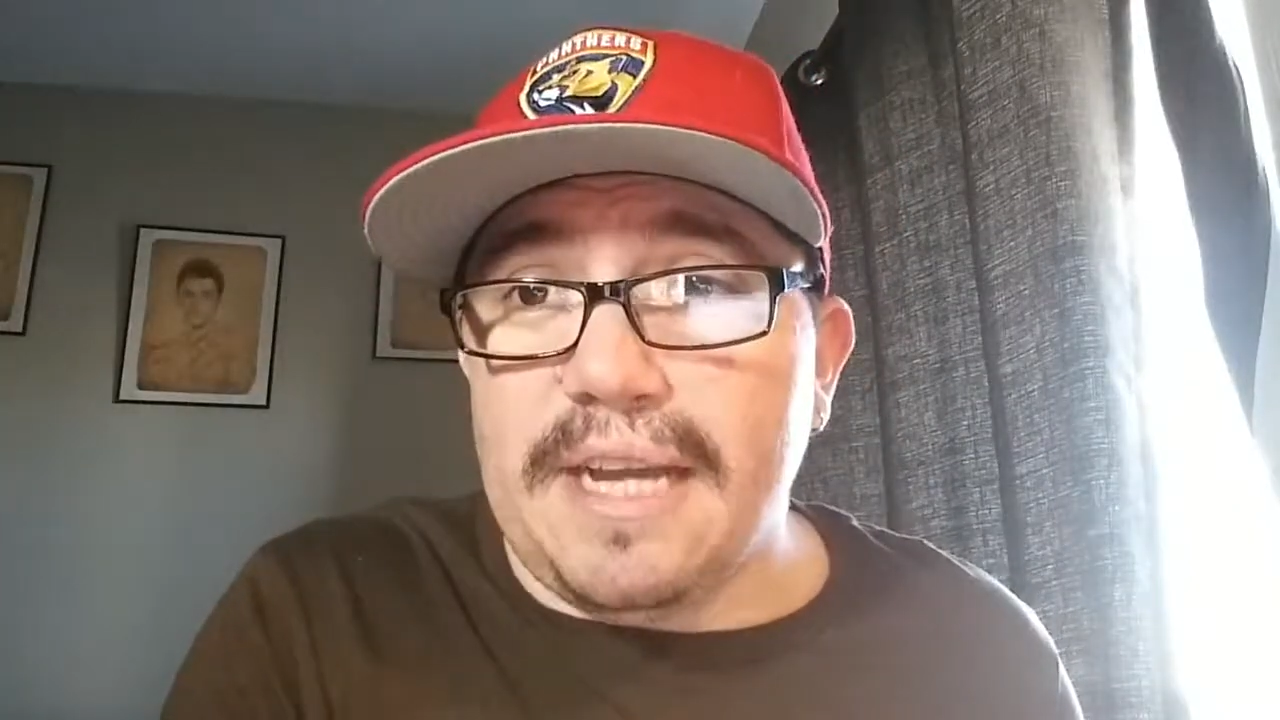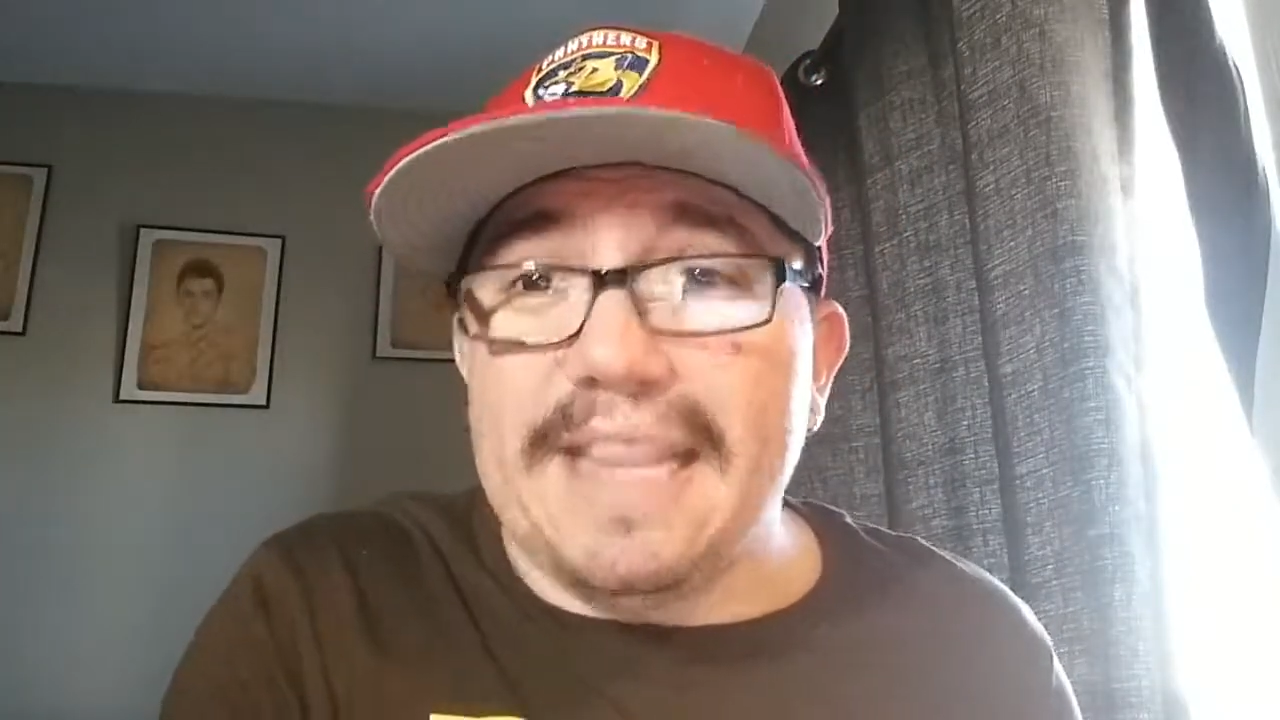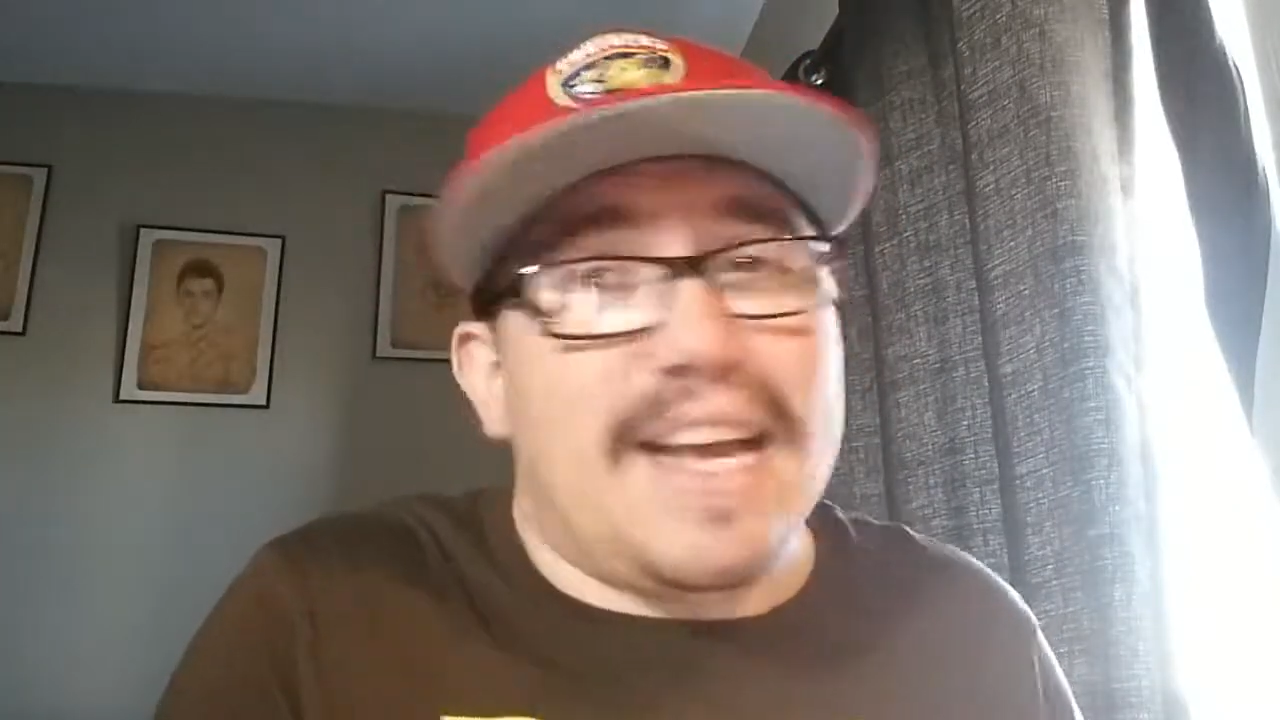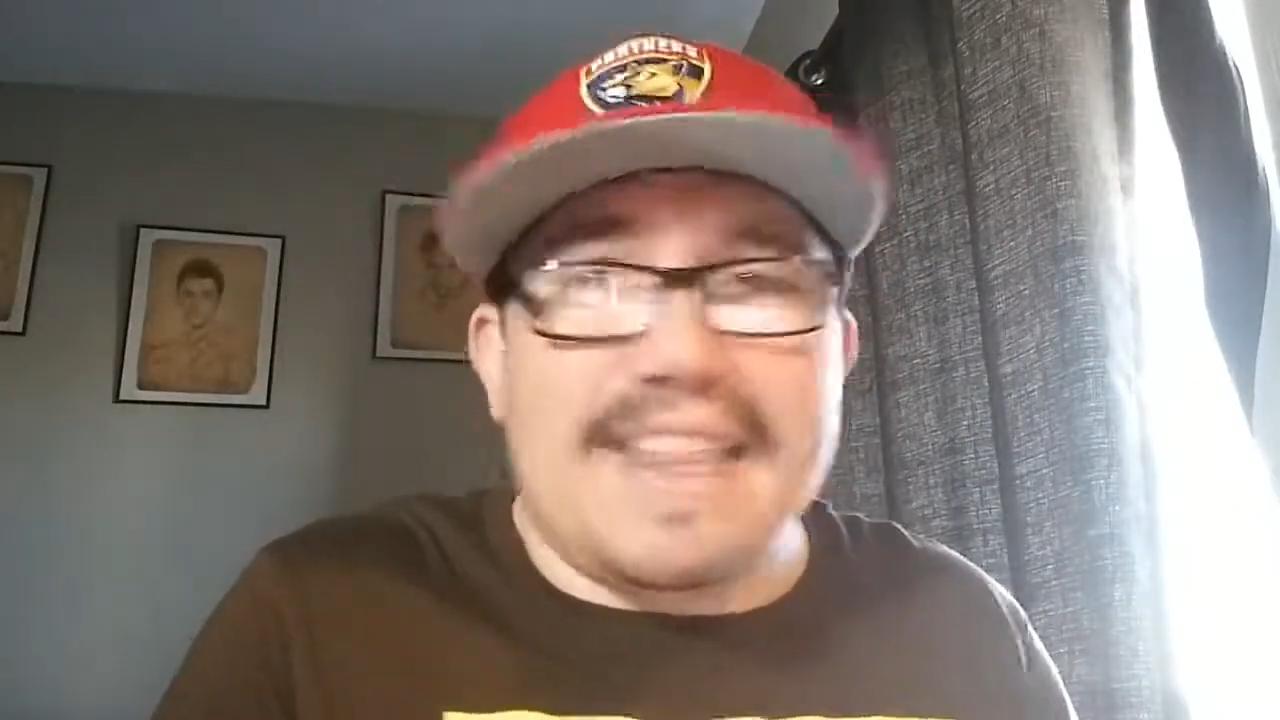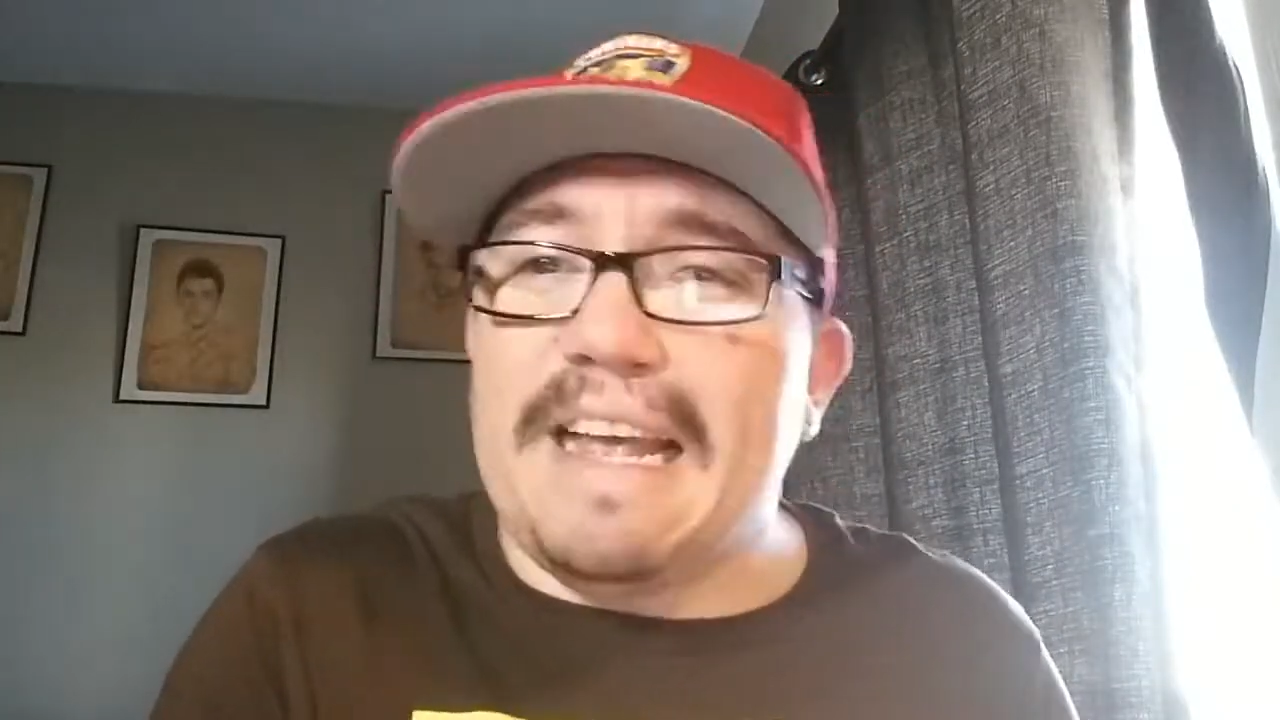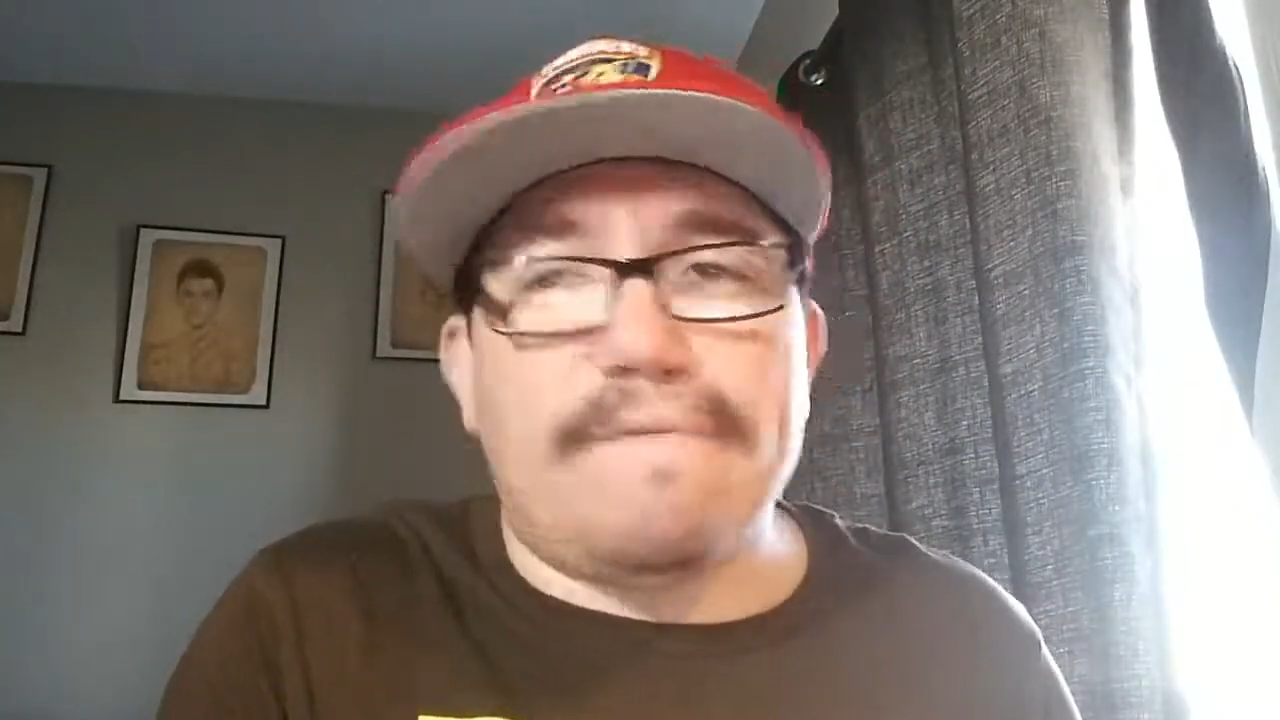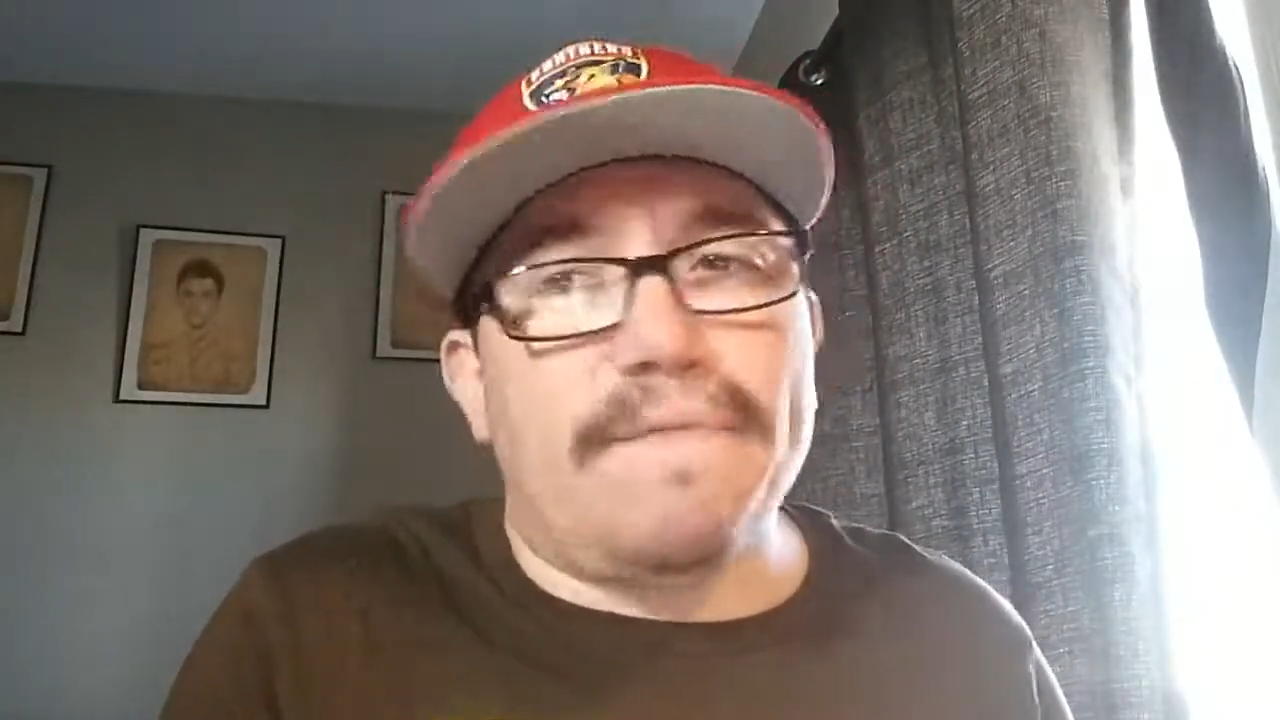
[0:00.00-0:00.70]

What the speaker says: and not in that